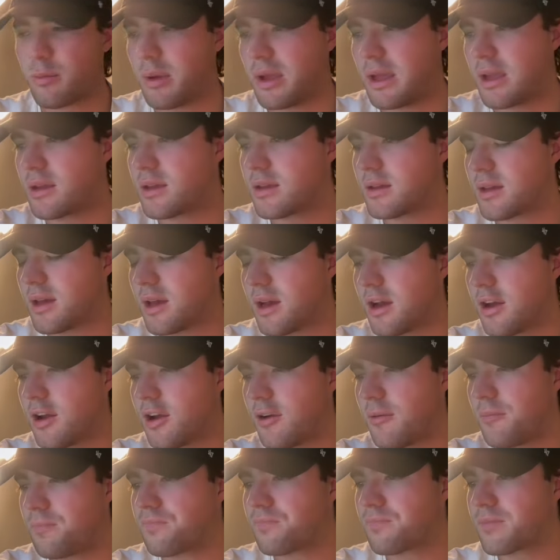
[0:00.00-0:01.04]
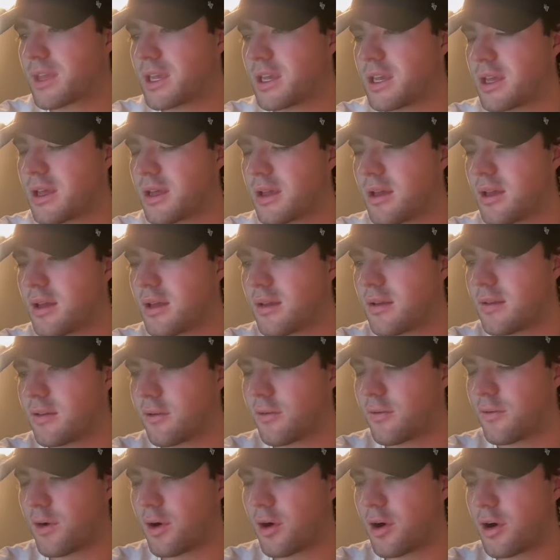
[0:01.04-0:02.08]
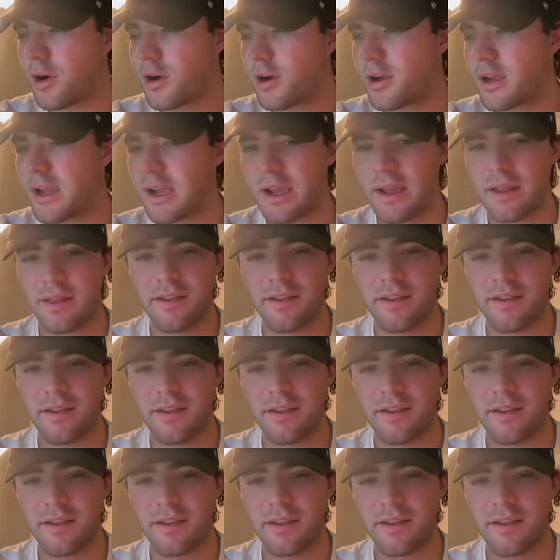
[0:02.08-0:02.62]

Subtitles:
pick so far in